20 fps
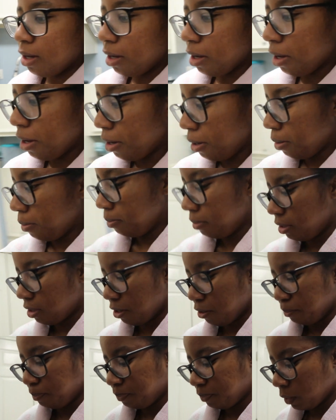Um, so
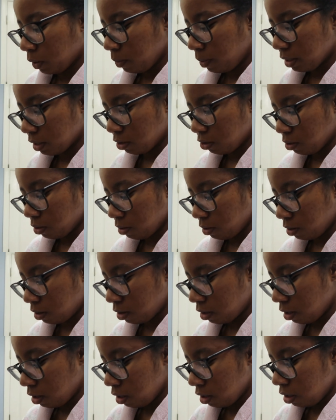it wasn't too,
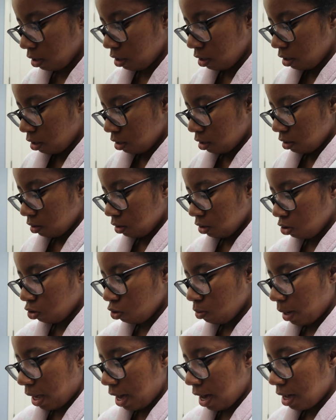
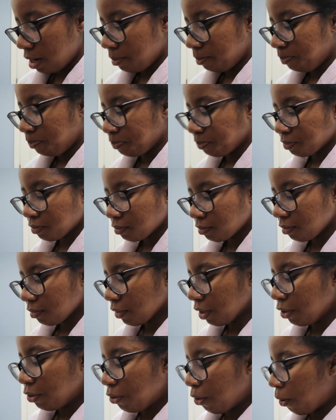too bad.
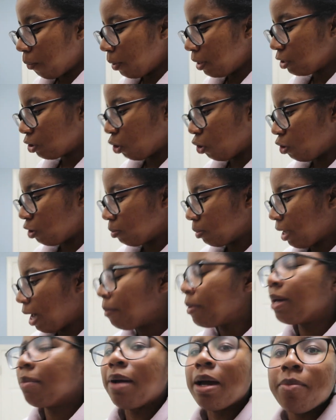No one told me. I
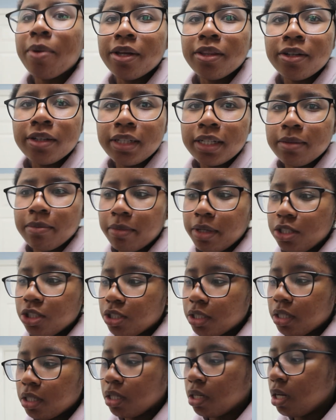mean, my brother did
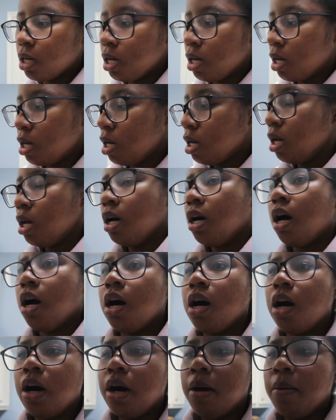mention
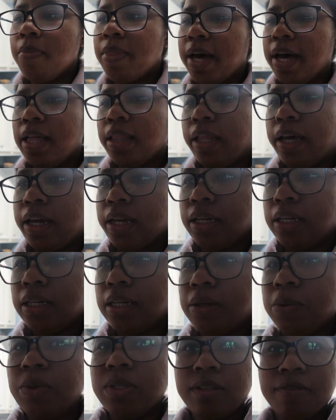um, that like
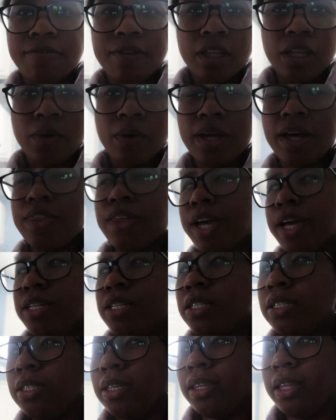he wasn't feeling well. I think I
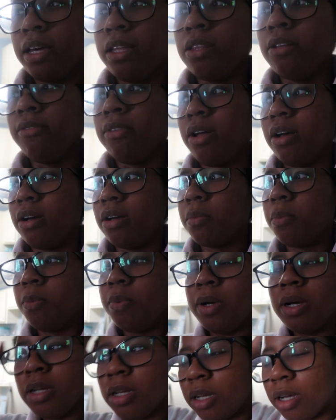did say that in the
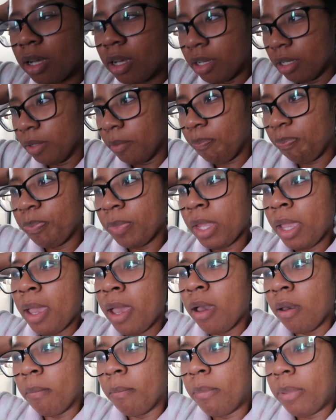vlog. Um,
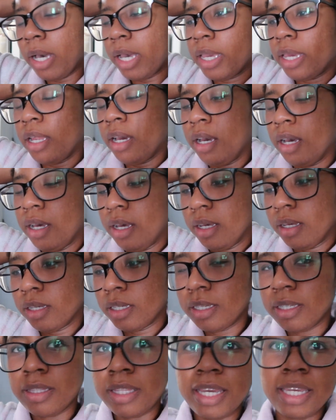but uh,
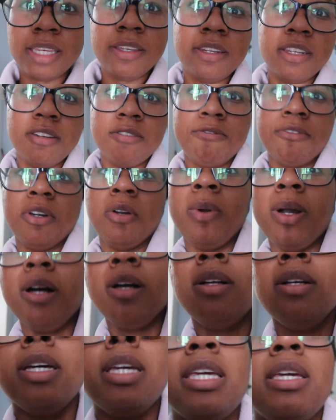that he didn't feel
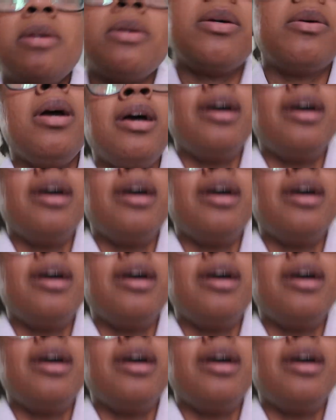well, and he,